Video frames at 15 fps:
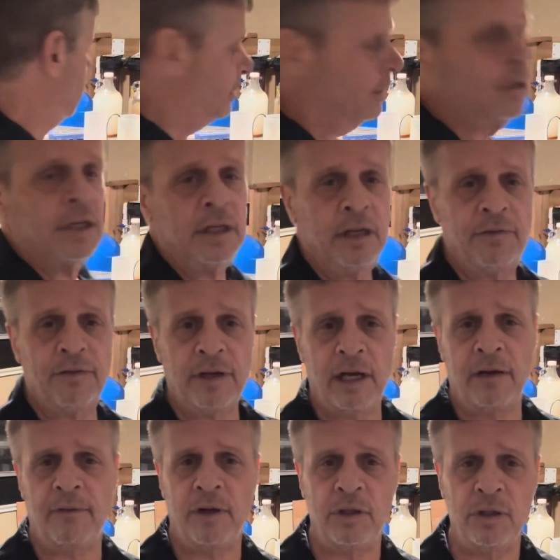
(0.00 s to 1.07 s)
You can even
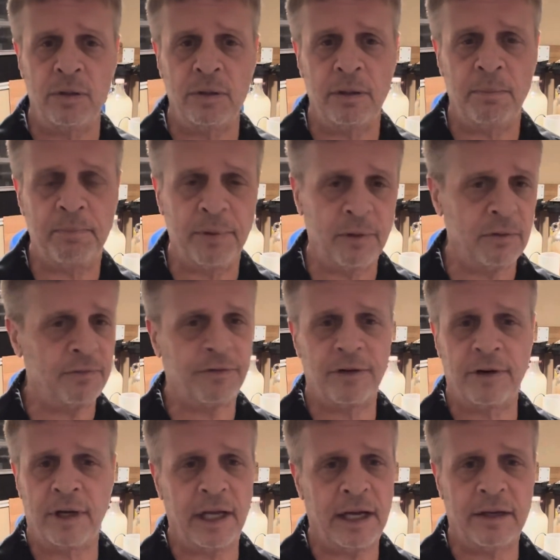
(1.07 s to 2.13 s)
have a unit built
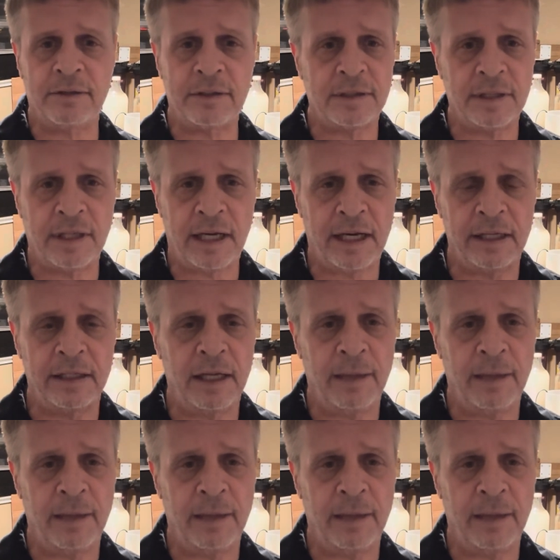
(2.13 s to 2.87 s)
for the outside.